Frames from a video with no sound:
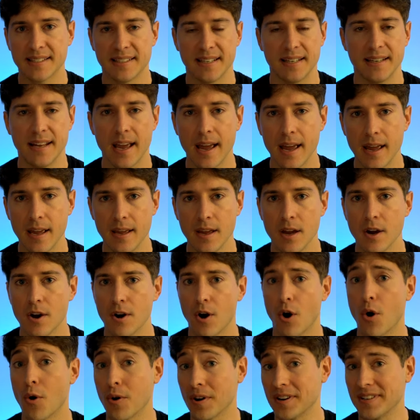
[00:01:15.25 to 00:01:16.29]
today
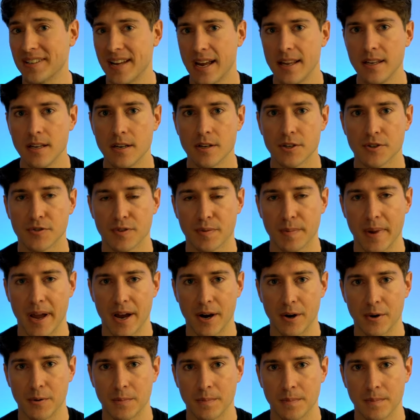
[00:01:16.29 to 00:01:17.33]
or in ten years from
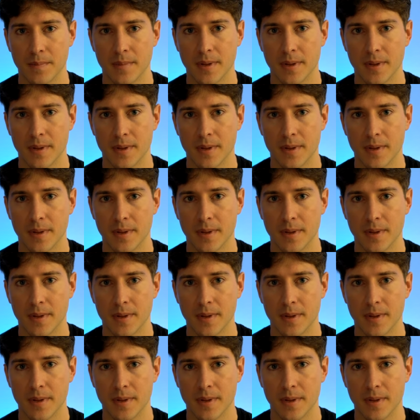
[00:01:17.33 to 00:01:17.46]
now.